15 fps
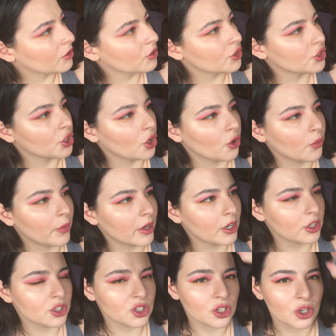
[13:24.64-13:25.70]
don't show
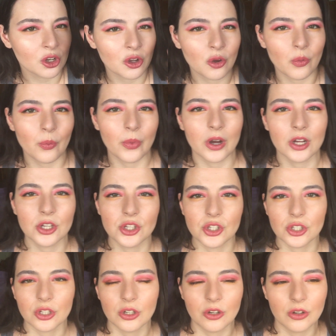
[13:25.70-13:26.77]
much, but
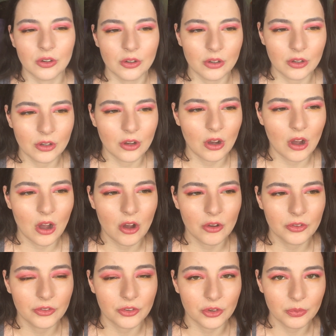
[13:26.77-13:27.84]

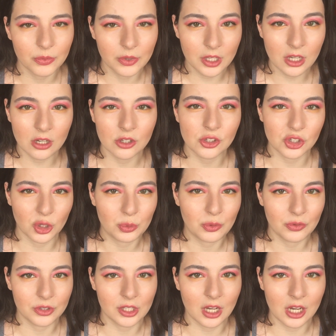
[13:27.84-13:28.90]
for me on top
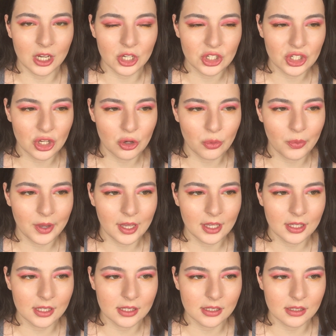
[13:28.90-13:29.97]
of the eyeshadow
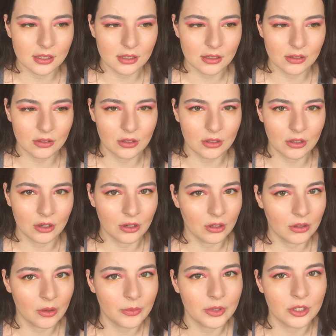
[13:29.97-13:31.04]
base,
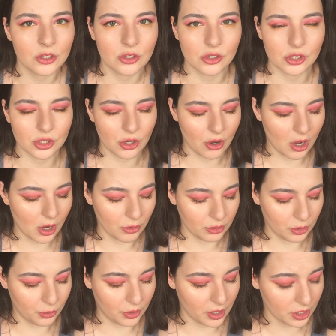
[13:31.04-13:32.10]
I mean, you saw how
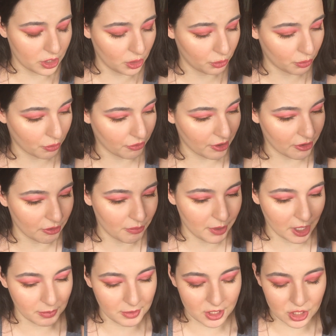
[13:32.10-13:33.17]
they were very
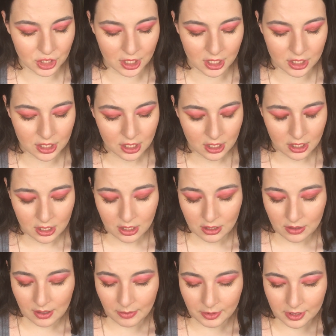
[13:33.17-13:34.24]
pigmented.
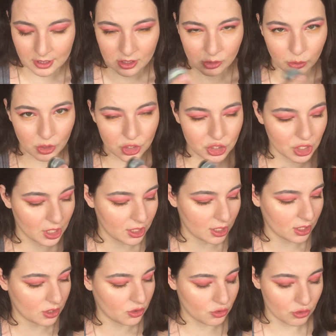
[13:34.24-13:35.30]
I mean, swatching
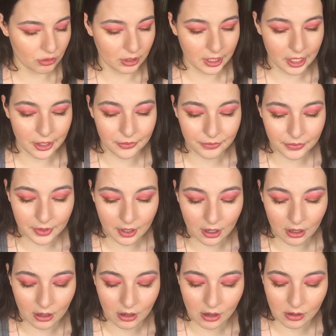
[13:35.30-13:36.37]
doesn't really
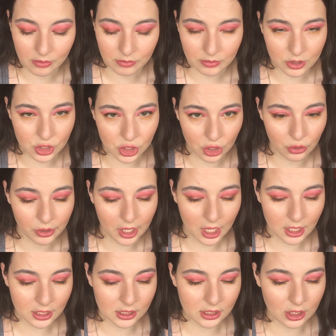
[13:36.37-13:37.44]

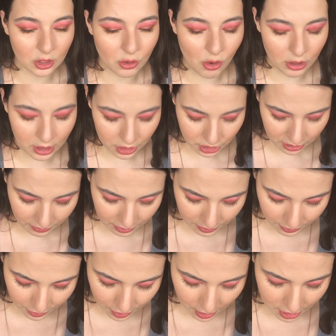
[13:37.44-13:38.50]
showcase the quality of the
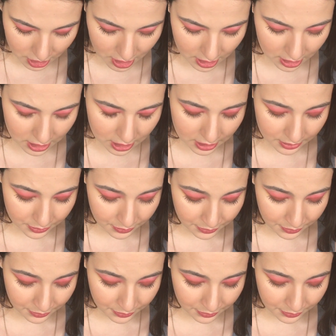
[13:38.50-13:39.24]
product.